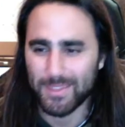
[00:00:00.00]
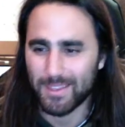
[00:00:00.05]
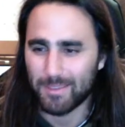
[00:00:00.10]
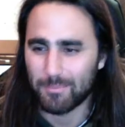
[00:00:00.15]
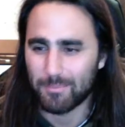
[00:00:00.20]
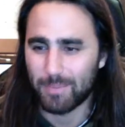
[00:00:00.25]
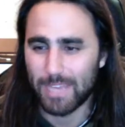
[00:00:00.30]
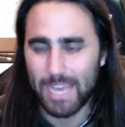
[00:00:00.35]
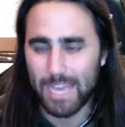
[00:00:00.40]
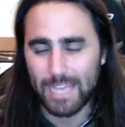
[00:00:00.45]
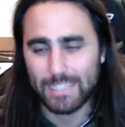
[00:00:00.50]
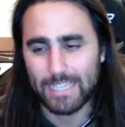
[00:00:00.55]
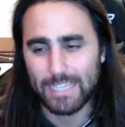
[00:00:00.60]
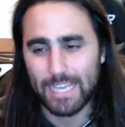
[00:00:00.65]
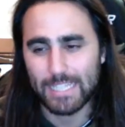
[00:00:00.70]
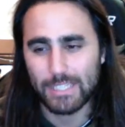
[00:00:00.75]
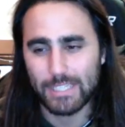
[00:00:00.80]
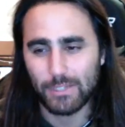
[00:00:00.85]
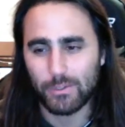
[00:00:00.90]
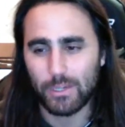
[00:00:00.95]
But yeah,
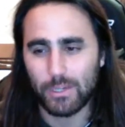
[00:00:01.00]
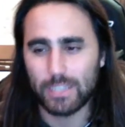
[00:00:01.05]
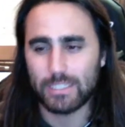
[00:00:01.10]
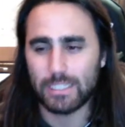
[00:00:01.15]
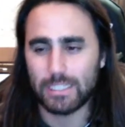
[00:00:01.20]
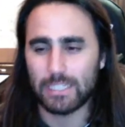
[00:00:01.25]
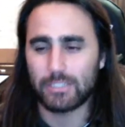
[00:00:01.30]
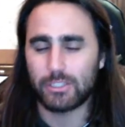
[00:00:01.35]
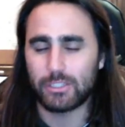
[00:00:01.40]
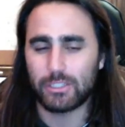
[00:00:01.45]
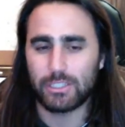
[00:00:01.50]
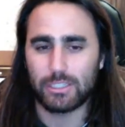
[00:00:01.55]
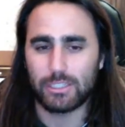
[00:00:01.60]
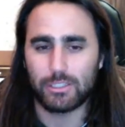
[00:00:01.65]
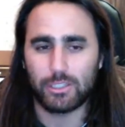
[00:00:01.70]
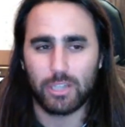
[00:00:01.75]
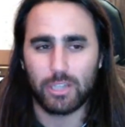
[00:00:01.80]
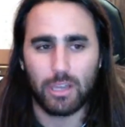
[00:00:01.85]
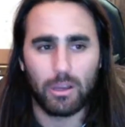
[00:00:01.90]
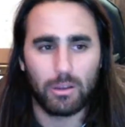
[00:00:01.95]
it's an interesting
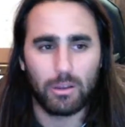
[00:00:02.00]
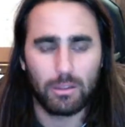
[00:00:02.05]
show.